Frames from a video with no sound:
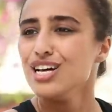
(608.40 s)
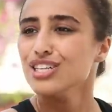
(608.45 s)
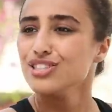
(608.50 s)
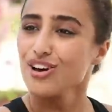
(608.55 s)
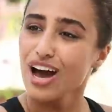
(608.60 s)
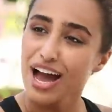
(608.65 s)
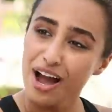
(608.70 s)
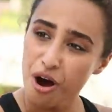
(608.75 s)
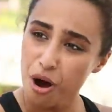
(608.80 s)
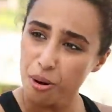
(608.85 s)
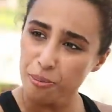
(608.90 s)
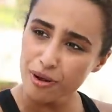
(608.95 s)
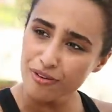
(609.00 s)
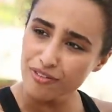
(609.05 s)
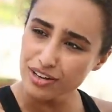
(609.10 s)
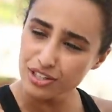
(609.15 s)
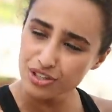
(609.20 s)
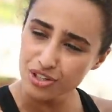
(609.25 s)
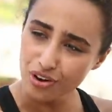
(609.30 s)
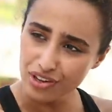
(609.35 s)
So I hope
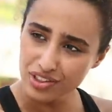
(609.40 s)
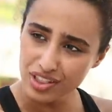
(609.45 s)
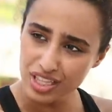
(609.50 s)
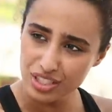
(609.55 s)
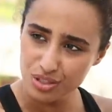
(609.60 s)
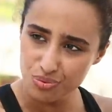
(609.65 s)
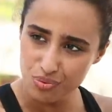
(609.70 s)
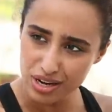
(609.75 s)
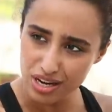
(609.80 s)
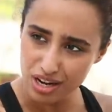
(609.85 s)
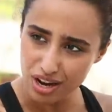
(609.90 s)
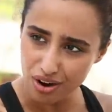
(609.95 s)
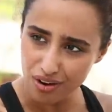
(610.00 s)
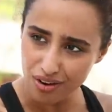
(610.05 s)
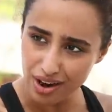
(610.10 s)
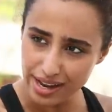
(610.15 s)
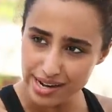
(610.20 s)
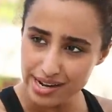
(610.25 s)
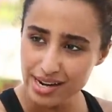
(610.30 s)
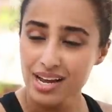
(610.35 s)
you've enjoyed this
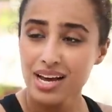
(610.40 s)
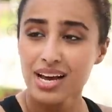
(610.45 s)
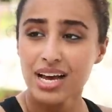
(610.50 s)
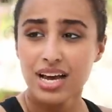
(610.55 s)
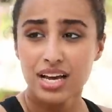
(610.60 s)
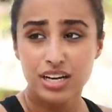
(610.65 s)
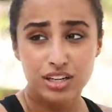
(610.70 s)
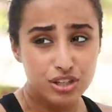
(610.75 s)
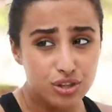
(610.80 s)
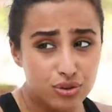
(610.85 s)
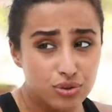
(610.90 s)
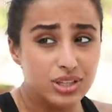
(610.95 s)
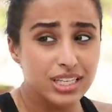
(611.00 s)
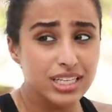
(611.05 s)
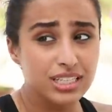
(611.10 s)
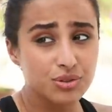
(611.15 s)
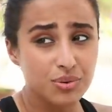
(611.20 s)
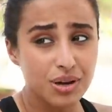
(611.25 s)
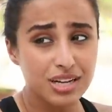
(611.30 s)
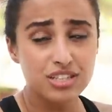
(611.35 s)
video and do
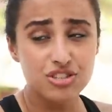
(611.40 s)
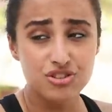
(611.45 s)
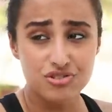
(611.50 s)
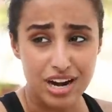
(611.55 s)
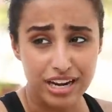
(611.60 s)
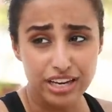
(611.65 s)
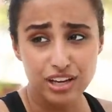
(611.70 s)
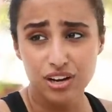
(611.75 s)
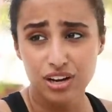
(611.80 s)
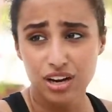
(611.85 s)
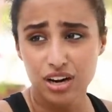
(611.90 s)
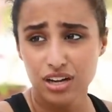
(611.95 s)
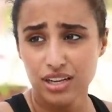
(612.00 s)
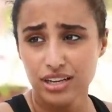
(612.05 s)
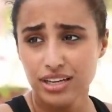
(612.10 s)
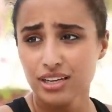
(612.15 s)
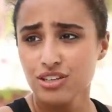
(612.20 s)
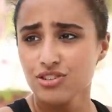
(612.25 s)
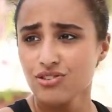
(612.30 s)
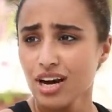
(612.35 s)
these ones
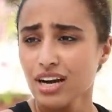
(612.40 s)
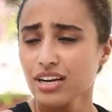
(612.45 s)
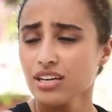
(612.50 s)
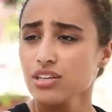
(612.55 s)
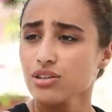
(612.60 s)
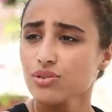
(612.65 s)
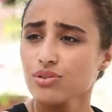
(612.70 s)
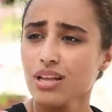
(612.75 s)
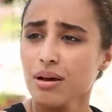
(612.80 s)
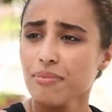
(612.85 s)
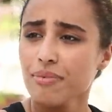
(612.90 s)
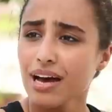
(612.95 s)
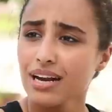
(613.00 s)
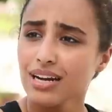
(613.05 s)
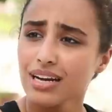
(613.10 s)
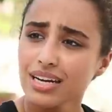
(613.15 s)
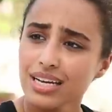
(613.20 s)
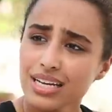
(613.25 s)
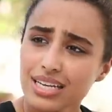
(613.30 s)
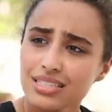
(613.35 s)
regularly. Try and do them
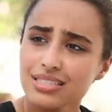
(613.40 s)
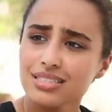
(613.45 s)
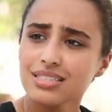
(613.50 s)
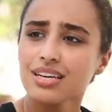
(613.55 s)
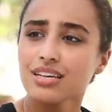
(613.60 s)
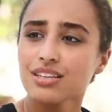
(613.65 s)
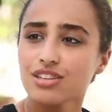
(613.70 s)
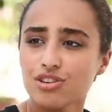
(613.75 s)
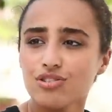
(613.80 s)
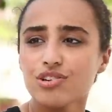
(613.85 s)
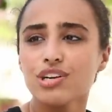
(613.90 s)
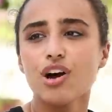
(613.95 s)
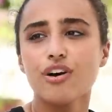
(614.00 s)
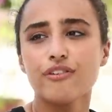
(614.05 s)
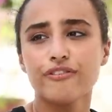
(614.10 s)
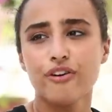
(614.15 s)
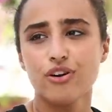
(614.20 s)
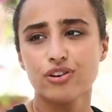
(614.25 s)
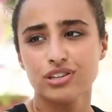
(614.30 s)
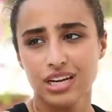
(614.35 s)
at least 3
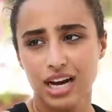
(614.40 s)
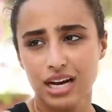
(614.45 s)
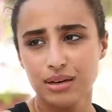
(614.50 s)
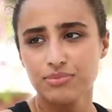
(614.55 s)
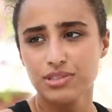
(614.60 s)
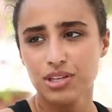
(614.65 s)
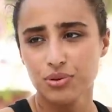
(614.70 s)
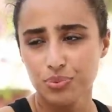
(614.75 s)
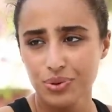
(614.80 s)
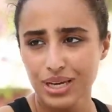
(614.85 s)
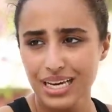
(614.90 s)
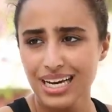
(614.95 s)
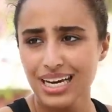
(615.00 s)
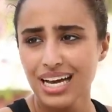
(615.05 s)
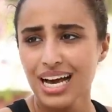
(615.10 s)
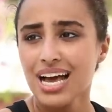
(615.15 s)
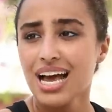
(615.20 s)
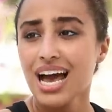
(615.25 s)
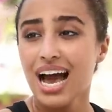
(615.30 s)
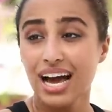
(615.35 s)
or 4 times a
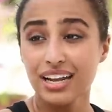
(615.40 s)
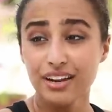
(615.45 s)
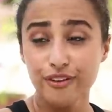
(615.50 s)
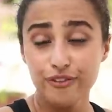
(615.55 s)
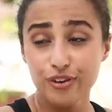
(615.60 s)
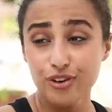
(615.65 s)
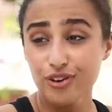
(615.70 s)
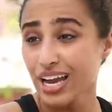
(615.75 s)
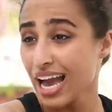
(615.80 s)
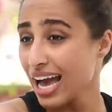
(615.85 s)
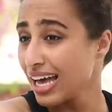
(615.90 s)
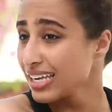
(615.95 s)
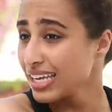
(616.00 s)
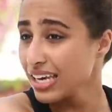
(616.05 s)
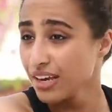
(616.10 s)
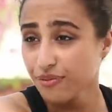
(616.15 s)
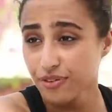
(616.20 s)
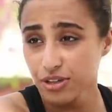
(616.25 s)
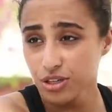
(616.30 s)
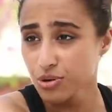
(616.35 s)
week, and if you can,
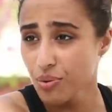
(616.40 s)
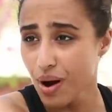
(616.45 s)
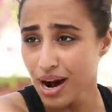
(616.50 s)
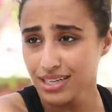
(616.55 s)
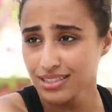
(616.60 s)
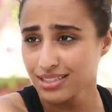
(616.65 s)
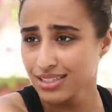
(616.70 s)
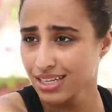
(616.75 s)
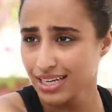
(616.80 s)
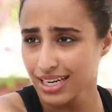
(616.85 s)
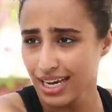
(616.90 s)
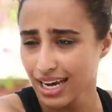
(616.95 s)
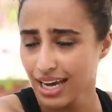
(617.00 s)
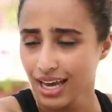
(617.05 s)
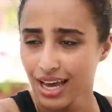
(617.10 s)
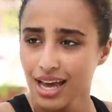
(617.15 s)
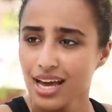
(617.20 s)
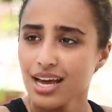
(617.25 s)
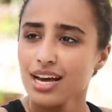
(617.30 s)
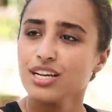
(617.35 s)
even twice a
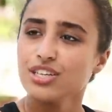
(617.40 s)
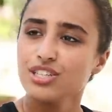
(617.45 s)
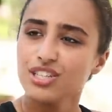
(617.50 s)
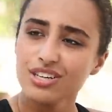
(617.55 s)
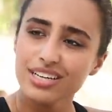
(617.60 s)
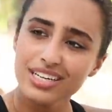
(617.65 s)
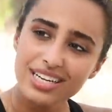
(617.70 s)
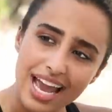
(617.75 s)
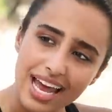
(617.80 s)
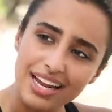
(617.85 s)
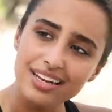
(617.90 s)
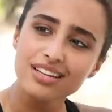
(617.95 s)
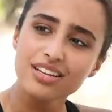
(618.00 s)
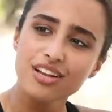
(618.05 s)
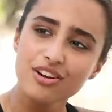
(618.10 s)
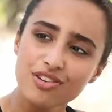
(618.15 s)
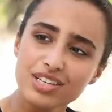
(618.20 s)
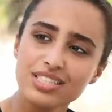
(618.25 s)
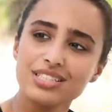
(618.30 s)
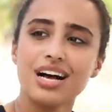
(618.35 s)
day, to get
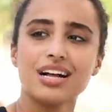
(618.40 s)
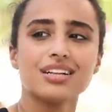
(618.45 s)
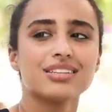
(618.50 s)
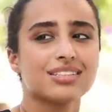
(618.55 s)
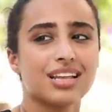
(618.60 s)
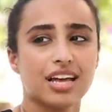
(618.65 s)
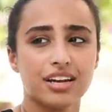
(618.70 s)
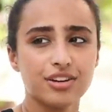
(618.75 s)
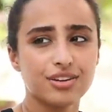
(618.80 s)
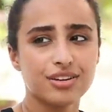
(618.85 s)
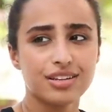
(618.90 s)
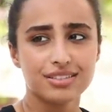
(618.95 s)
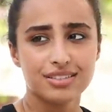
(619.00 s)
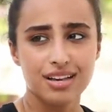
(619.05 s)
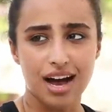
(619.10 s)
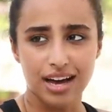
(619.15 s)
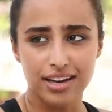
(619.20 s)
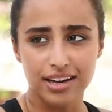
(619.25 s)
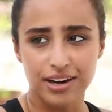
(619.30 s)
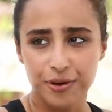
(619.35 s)
the results that you
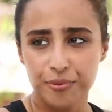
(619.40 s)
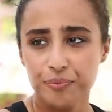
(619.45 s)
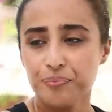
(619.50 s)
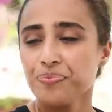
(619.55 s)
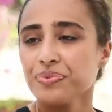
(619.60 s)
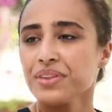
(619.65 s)
desire.